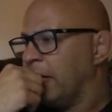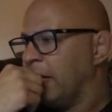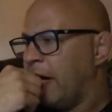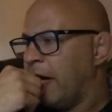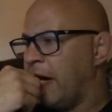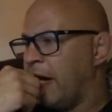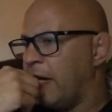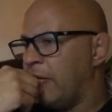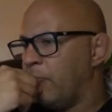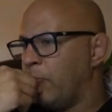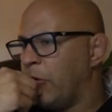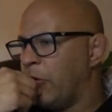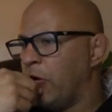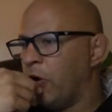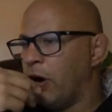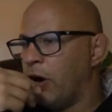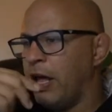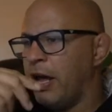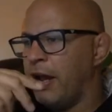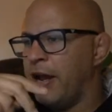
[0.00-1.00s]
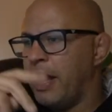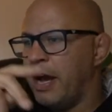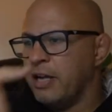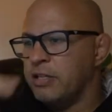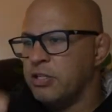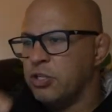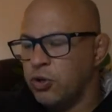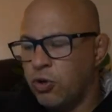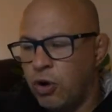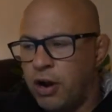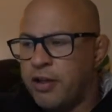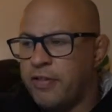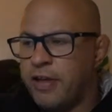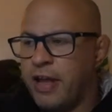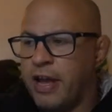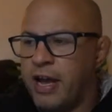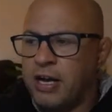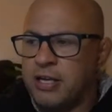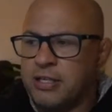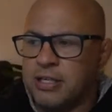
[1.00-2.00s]
And we're not allowed outside of the
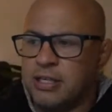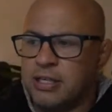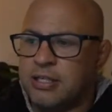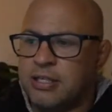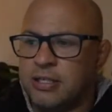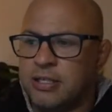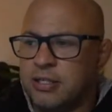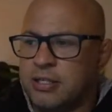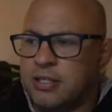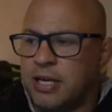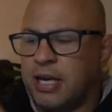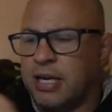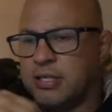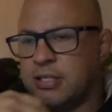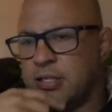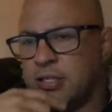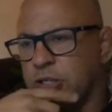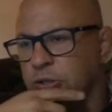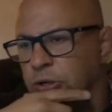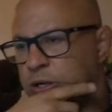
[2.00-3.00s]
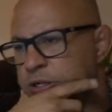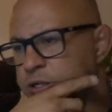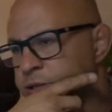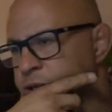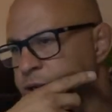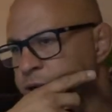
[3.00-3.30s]
house unless it's to exercise.